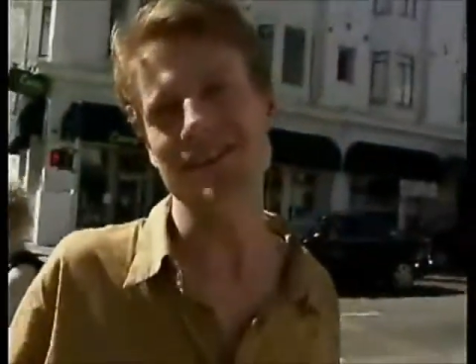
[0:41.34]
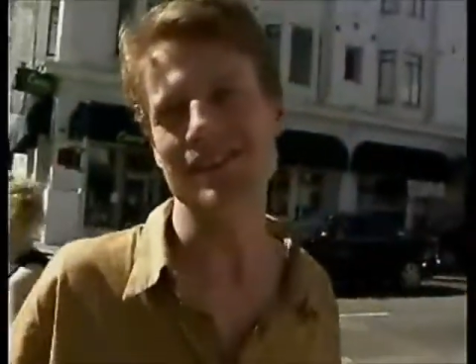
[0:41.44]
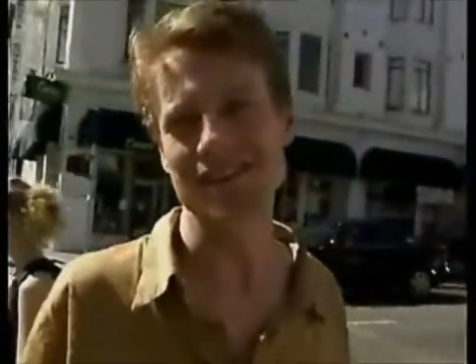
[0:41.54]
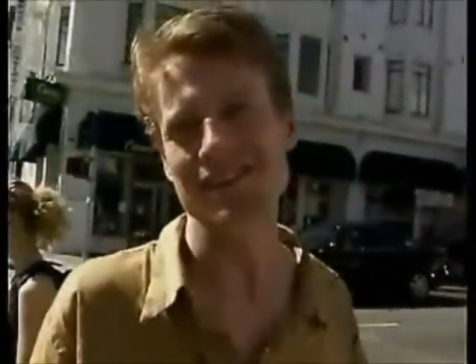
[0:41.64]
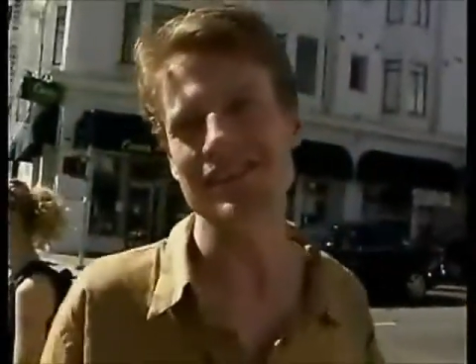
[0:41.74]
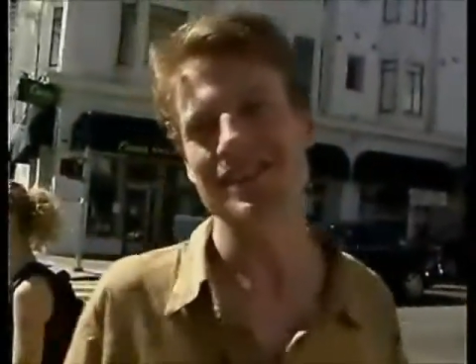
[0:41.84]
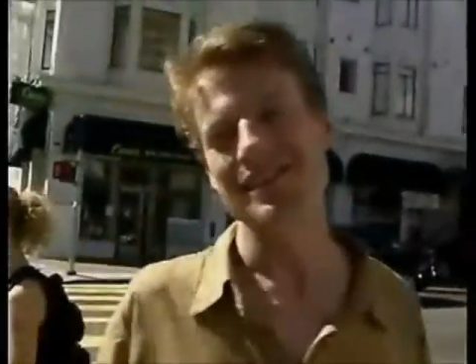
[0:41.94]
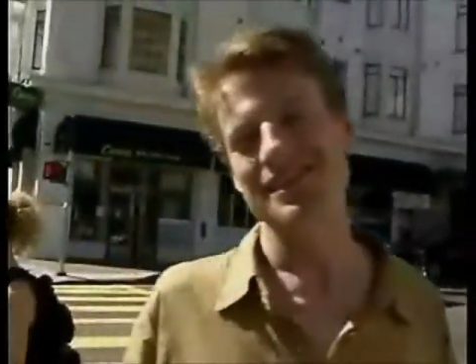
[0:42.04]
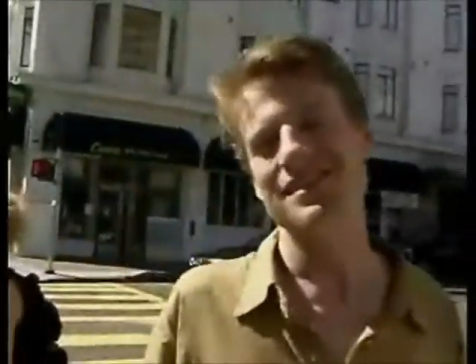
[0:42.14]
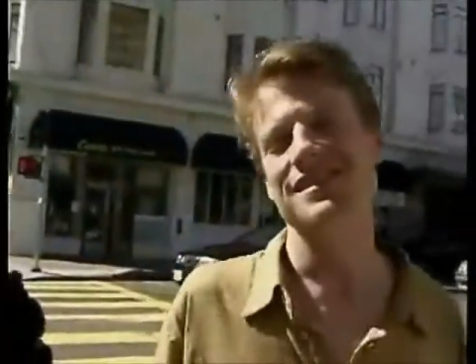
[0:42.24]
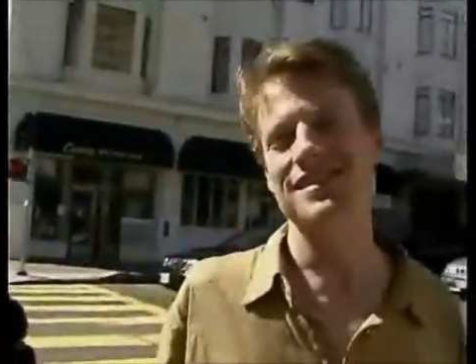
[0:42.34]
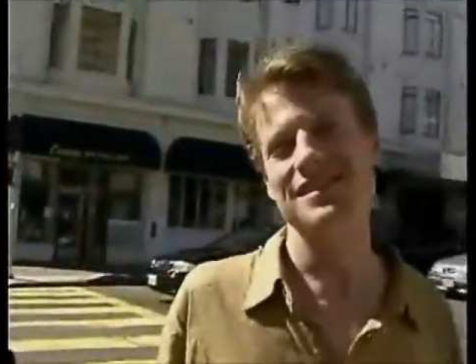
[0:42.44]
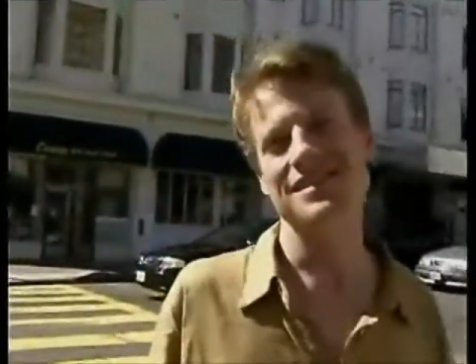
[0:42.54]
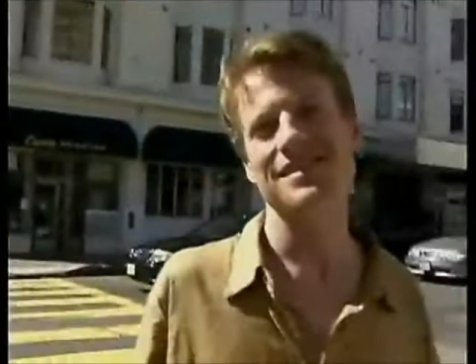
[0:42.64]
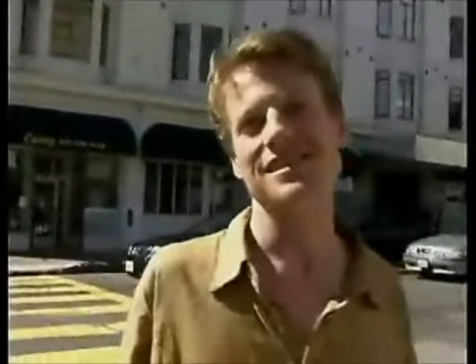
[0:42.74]
have to make a
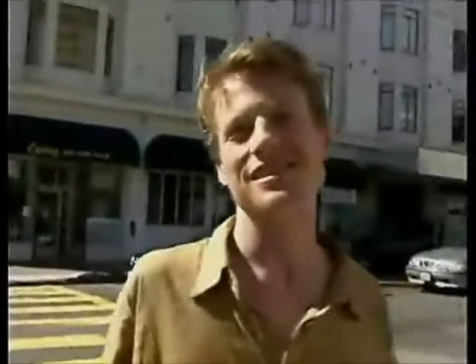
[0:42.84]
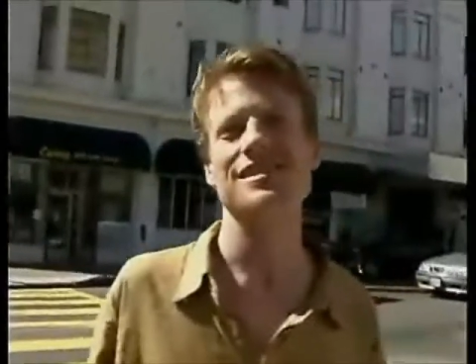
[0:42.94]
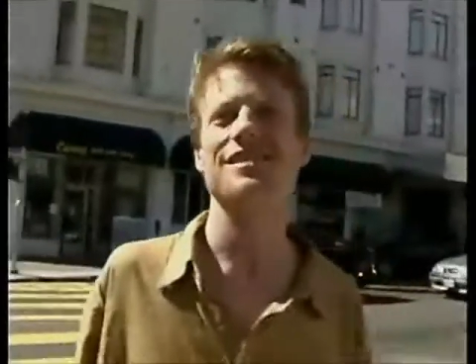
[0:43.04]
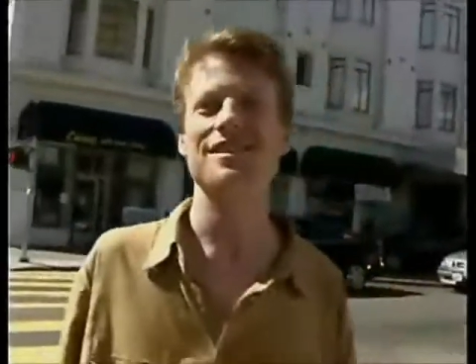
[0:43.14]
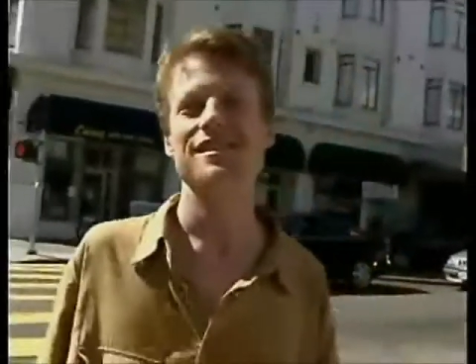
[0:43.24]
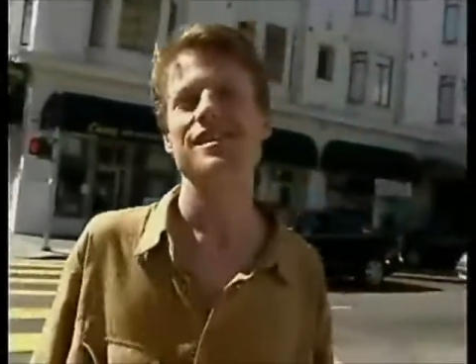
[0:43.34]
great advertisement.